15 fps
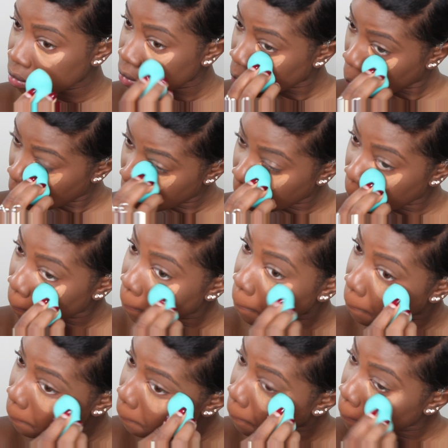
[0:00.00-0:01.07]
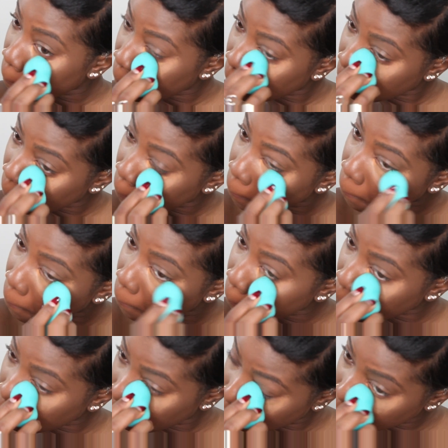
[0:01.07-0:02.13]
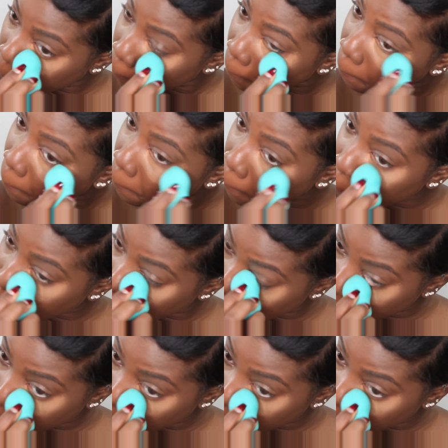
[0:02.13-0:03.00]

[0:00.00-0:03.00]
this whole time. If you could see the behind the scenes, I'm